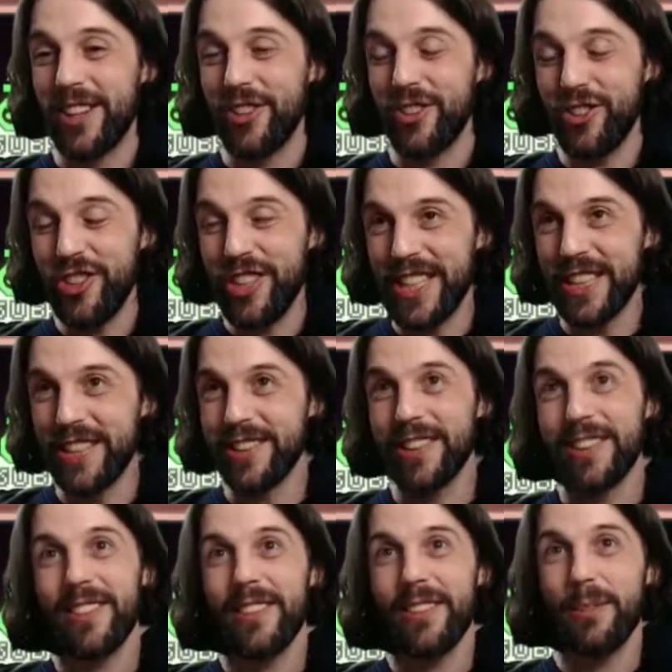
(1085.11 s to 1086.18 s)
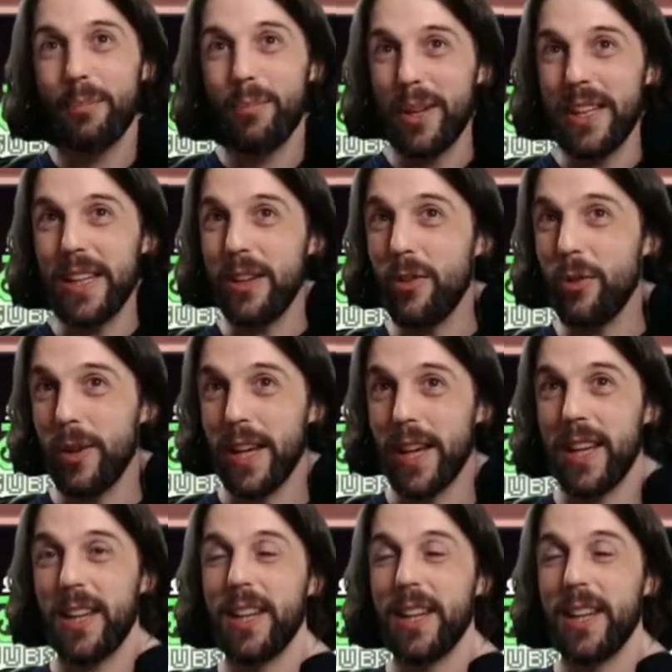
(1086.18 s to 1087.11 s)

shields pretty quick.